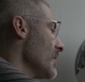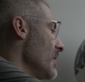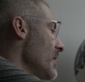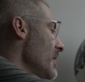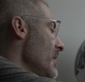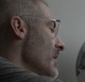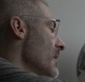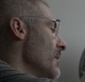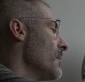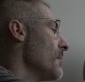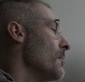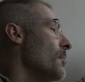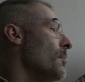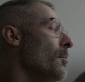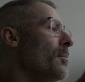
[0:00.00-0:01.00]
the
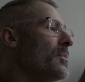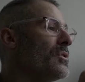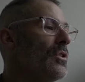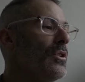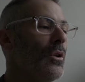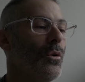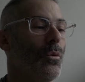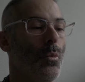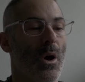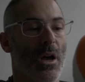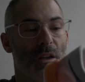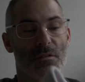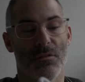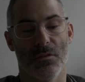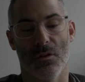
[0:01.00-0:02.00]
Mizuno
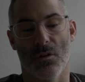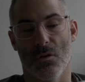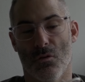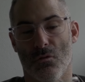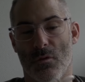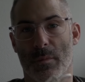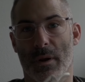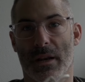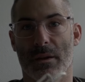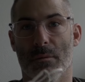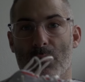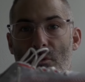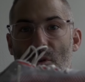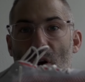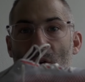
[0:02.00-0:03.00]
Wave
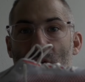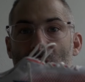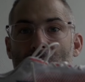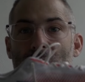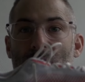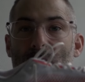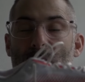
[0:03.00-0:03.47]
Rebellion Pro,